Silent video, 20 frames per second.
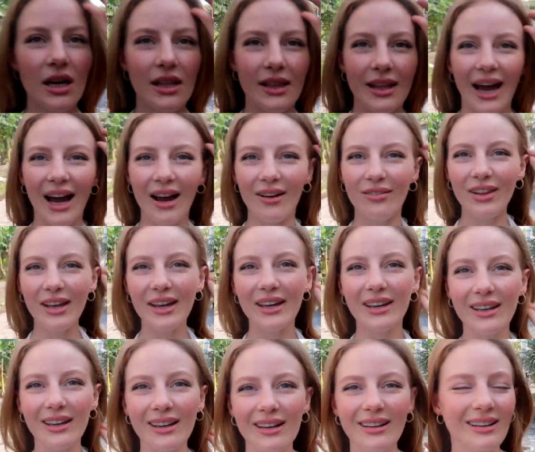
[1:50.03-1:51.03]
they have
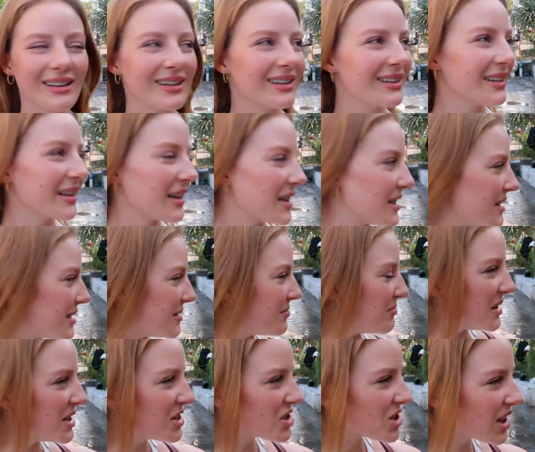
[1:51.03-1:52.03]
like a
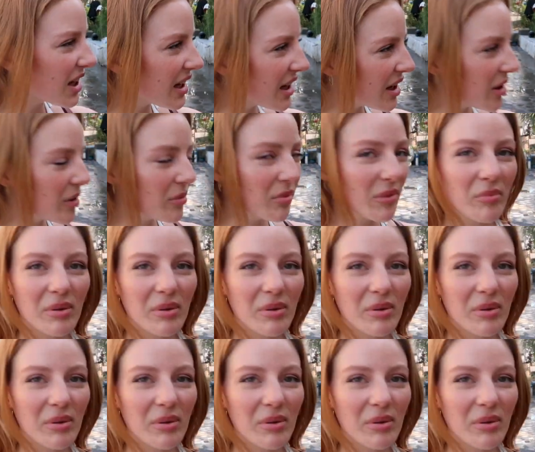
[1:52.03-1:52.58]
beach club,